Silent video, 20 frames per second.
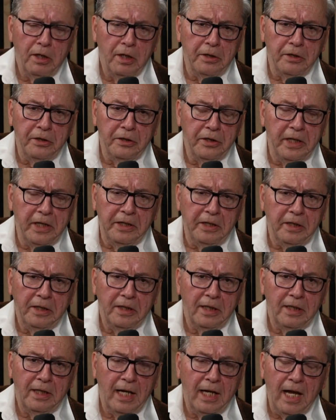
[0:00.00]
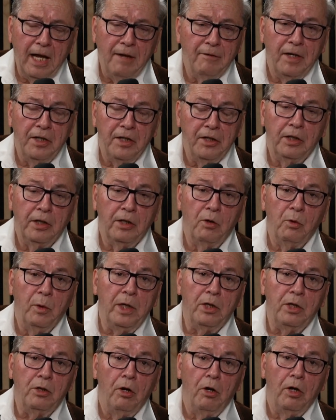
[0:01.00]
uh, that that have, I think, a
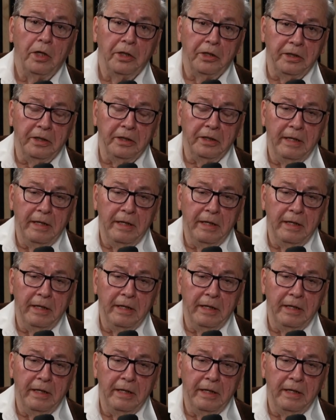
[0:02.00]
great calling